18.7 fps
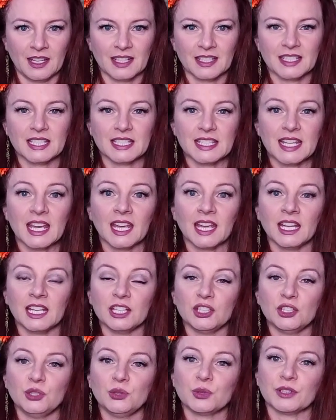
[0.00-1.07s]
Today,
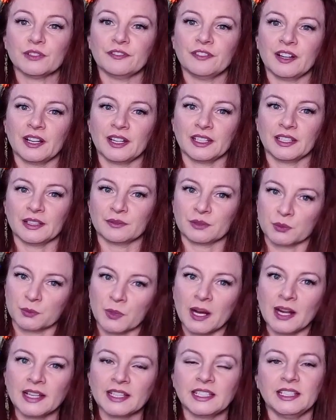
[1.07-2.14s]
you can find a
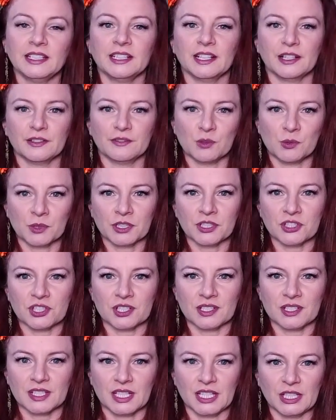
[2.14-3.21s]
variety of
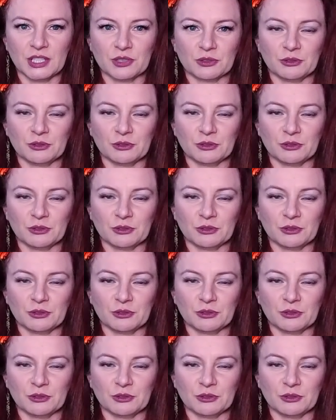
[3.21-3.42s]
oranges in your